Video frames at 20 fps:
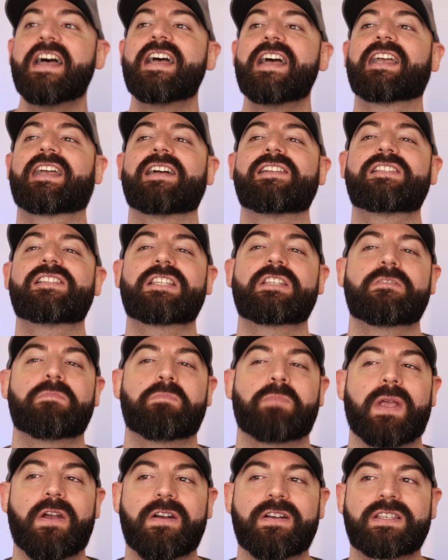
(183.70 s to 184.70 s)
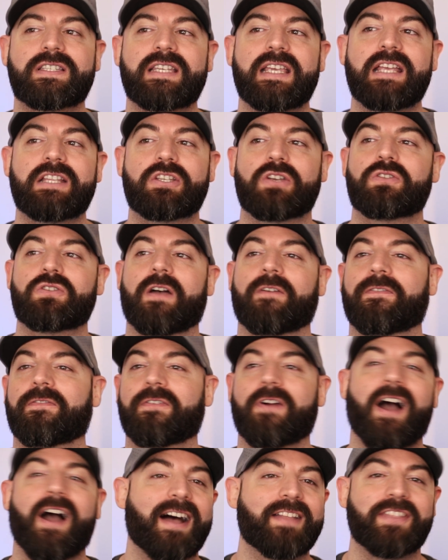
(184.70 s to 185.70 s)
Conspiracy to
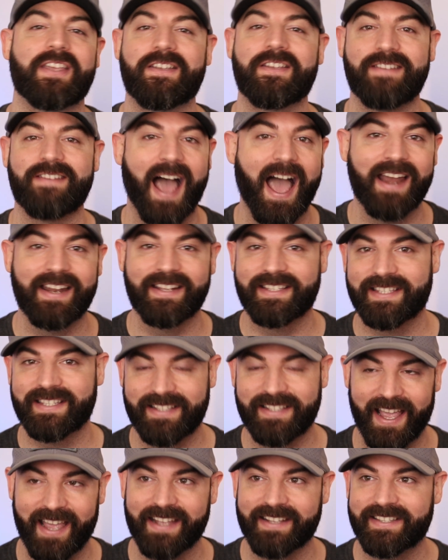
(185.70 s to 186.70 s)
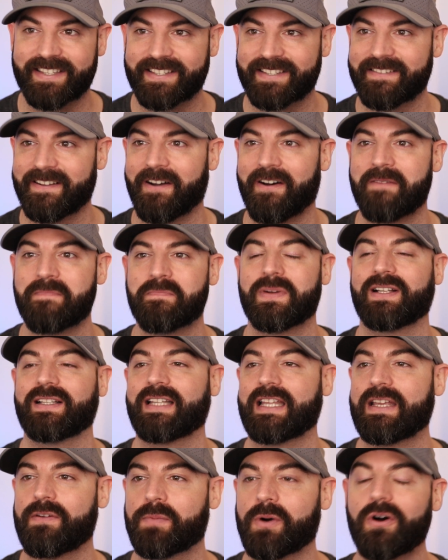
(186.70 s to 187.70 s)
defraud the United States.
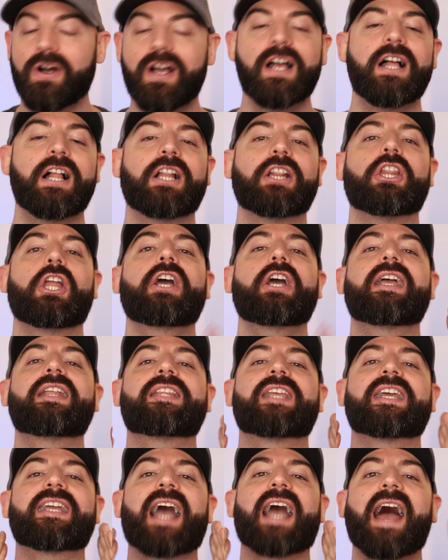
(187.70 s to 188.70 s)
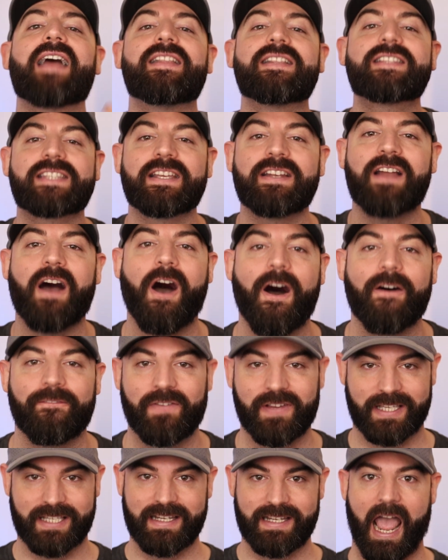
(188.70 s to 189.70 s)
Unbelievable. Look at the guy that's in
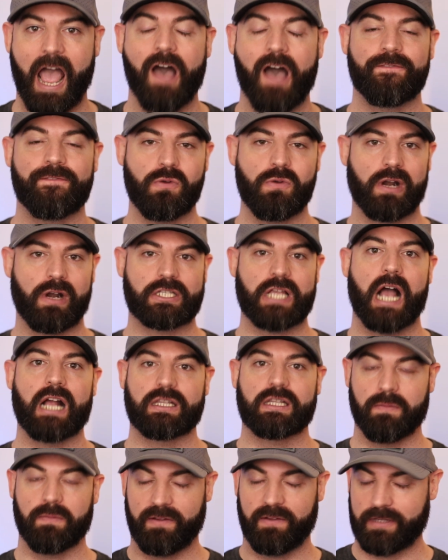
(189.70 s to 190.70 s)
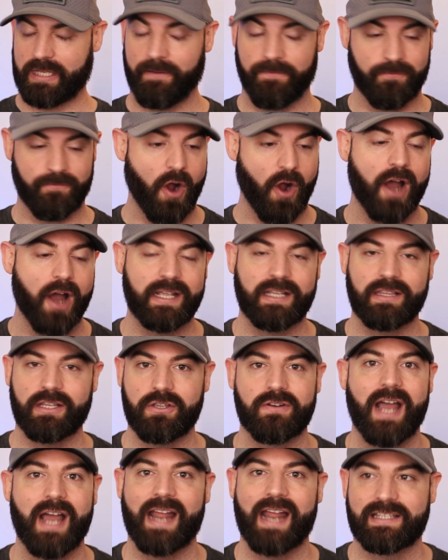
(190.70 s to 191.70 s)
office now. If you want to talk defrauding the
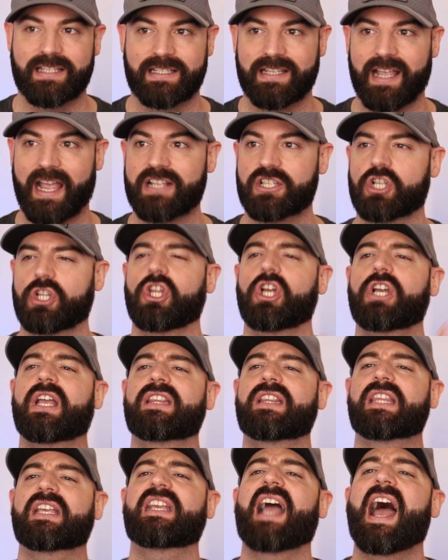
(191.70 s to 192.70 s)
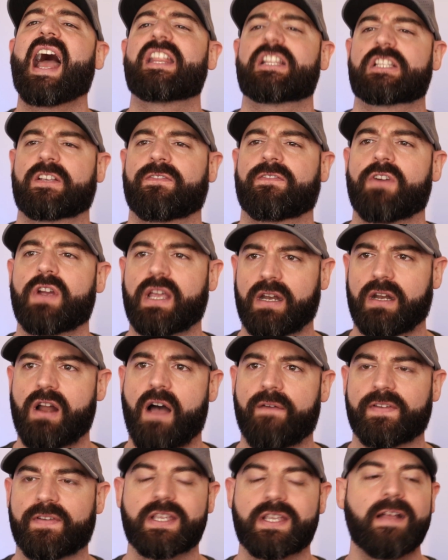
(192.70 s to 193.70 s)
United States, look at the guy that's freaking in
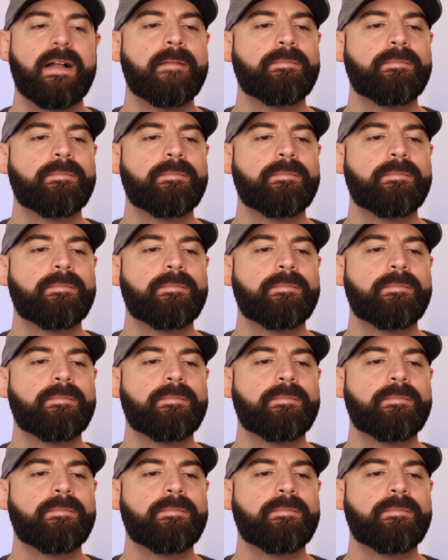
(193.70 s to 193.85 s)
office.